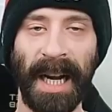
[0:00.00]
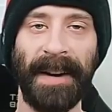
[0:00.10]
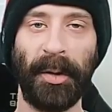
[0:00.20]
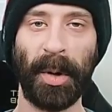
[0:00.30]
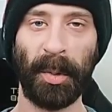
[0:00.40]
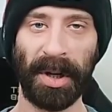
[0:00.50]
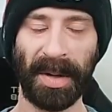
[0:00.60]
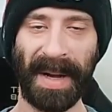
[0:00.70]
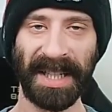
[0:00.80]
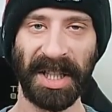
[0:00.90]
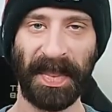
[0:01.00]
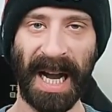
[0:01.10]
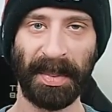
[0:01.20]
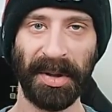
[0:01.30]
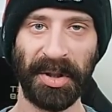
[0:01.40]
everyone, welcome back to the
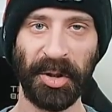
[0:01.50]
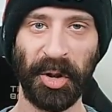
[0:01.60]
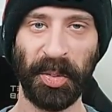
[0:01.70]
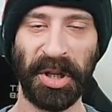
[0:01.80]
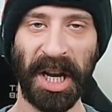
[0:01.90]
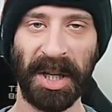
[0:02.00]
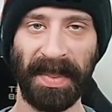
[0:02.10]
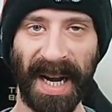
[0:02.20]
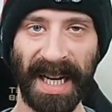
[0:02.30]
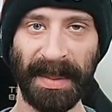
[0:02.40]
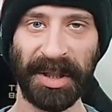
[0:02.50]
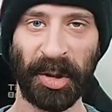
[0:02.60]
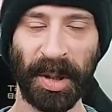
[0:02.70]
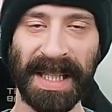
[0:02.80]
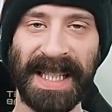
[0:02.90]
Pack Bros YouTube channel. My name is
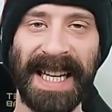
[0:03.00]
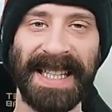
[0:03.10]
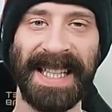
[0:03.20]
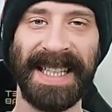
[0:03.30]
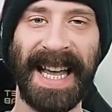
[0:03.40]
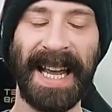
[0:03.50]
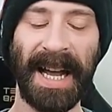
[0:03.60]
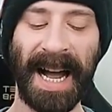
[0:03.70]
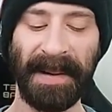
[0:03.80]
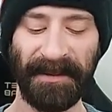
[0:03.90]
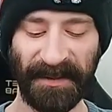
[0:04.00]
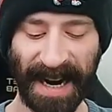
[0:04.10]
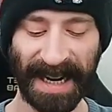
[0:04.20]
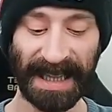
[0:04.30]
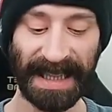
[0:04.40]
Chris, and today I am
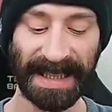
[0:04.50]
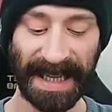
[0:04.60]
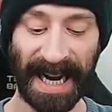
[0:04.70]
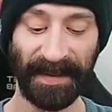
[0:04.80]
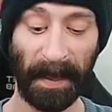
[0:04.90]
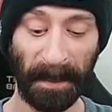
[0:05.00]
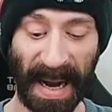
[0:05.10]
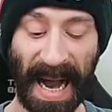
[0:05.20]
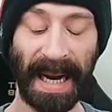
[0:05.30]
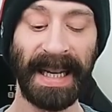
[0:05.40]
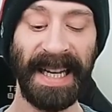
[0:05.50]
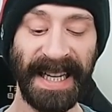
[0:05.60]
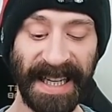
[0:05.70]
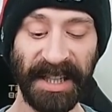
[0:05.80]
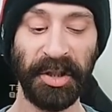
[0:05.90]
finally diving back
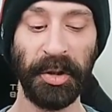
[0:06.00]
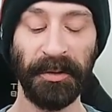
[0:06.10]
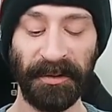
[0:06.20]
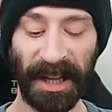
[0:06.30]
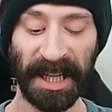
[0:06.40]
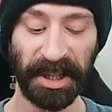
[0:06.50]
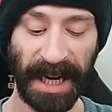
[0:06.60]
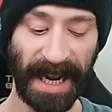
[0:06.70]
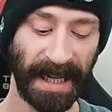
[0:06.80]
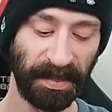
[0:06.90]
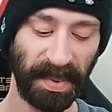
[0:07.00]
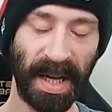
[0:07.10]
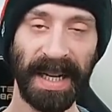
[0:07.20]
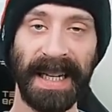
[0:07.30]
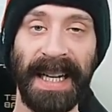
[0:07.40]
into Flesh and
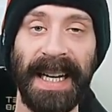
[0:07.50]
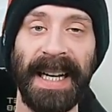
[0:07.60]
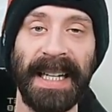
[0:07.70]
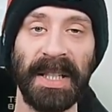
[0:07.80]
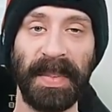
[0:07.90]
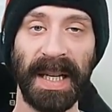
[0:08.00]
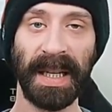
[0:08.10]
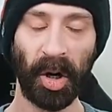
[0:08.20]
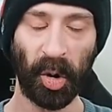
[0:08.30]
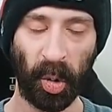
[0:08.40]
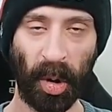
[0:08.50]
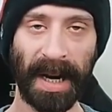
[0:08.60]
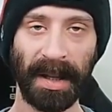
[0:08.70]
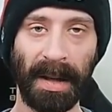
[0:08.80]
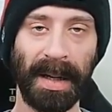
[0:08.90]
Blood. It has been
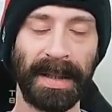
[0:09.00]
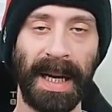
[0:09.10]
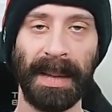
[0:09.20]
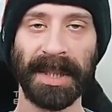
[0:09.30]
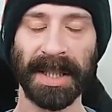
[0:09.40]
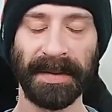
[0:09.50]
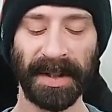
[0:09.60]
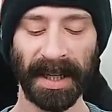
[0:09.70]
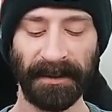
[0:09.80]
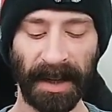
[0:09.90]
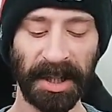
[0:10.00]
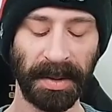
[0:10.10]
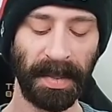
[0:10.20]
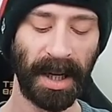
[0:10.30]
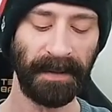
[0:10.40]
quite a long time since I've done a Flesh
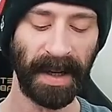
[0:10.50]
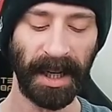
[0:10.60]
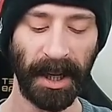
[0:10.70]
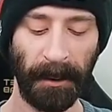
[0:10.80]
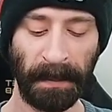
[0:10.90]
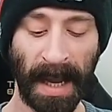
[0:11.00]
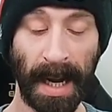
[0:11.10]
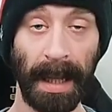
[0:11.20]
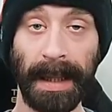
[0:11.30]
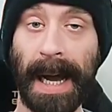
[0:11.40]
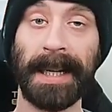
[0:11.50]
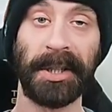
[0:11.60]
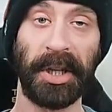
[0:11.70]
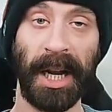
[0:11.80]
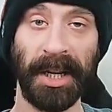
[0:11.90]
and Blood video. A lot has
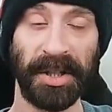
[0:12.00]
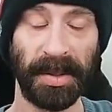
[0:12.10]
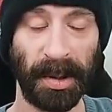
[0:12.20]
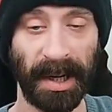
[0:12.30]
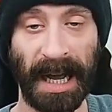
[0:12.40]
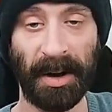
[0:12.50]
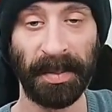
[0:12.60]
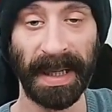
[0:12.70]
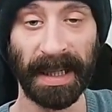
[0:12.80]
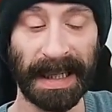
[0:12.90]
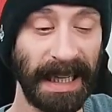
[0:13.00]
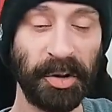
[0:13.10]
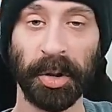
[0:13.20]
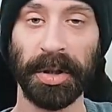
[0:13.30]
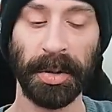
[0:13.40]
changed. We are now being
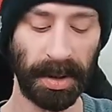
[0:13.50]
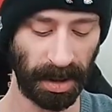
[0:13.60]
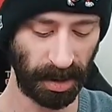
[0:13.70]
introduced